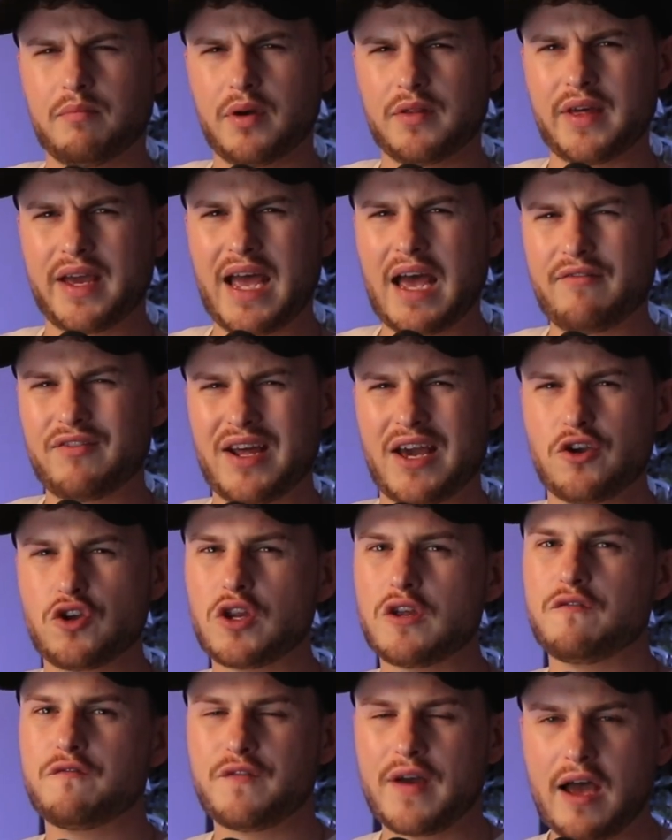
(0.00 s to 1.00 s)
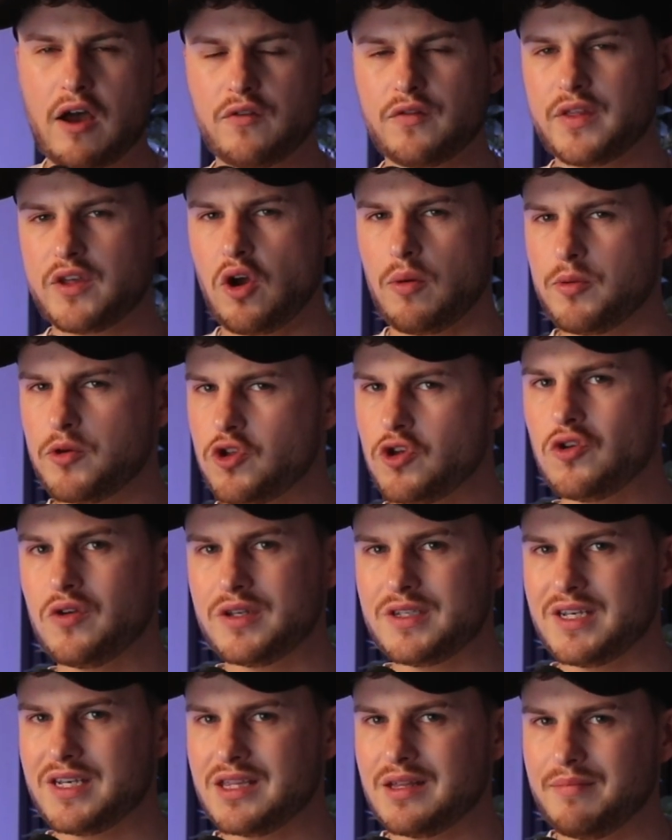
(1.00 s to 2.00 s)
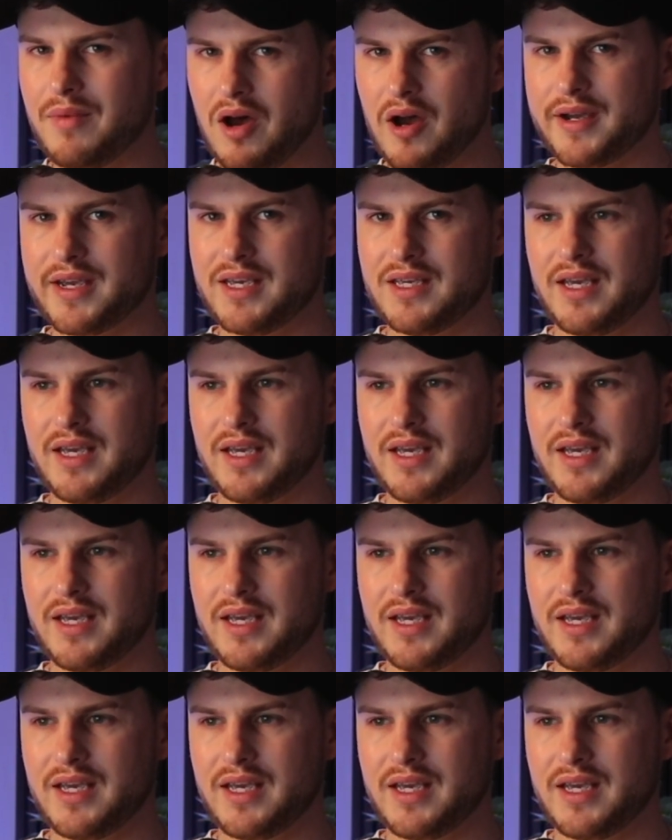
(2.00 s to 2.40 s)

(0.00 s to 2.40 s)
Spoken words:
but they haven't actually found the opportunity in the market